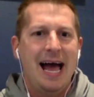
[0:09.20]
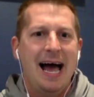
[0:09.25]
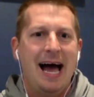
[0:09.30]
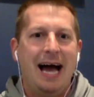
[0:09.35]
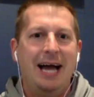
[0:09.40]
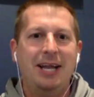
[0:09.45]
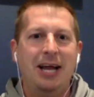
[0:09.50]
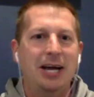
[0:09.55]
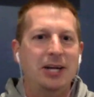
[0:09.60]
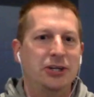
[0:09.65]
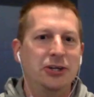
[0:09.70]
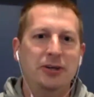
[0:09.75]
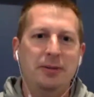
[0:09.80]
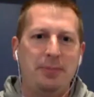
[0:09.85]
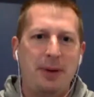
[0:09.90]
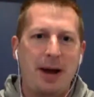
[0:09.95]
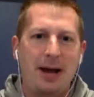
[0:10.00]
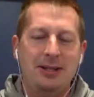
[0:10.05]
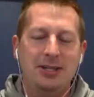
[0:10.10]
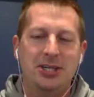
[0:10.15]
I, I should
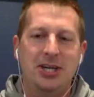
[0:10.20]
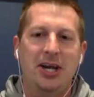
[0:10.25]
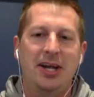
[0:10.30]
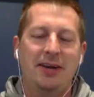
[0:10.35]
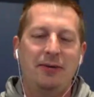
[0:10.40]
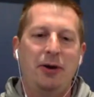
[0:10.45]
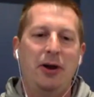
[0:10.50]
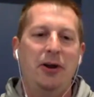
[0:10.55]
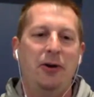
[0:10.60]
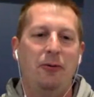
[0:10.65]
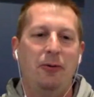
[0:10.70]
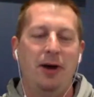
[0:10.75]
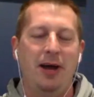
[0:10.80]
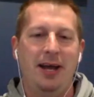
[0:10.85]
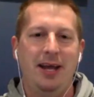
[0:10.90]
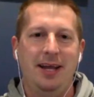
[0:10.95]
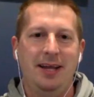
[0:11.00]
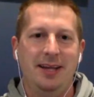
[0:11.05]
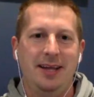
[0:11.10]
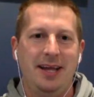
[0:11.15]
apologize right
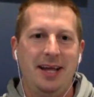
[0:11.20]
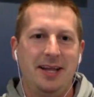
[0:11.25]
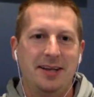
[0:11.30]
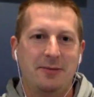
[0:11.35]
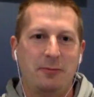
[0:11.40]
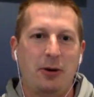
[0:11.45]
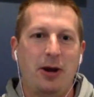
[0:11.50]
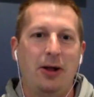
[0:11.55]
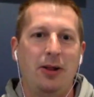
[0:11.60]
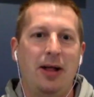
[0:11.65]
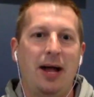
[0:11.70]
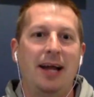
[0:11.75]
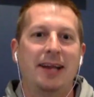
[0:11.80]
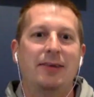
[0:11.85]
away uh, as well.